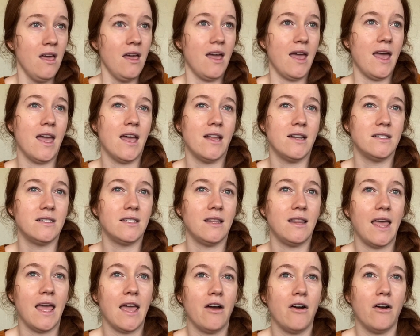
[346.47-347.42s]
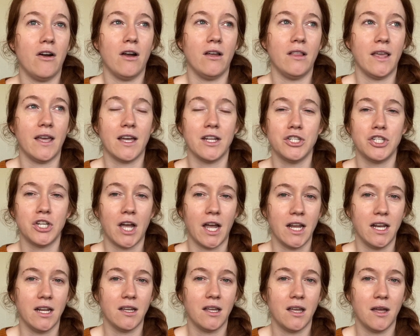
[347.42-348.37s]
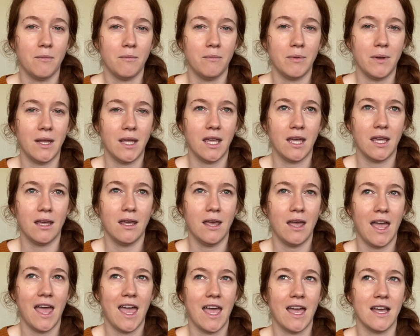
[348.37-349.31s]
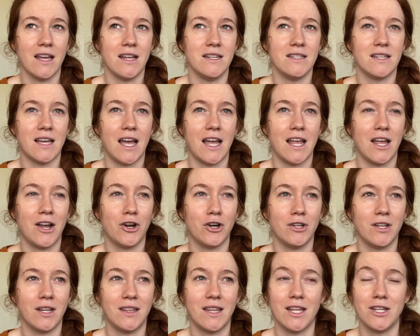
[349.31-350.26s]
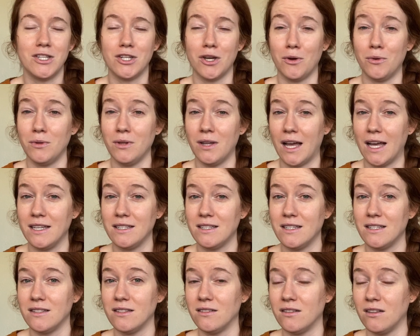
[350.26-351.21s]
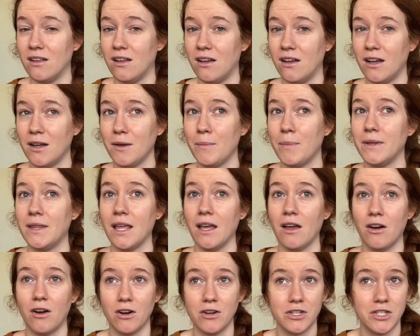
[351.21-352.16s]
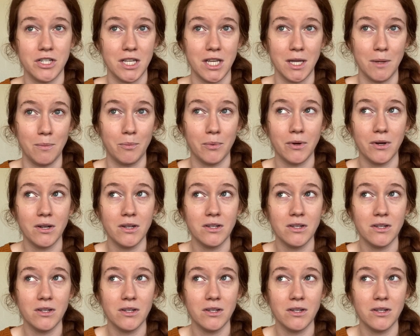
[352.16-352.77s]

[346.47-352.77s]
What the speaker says: and they are like a China company, and I heard that they don't last as long, but they are cheaper.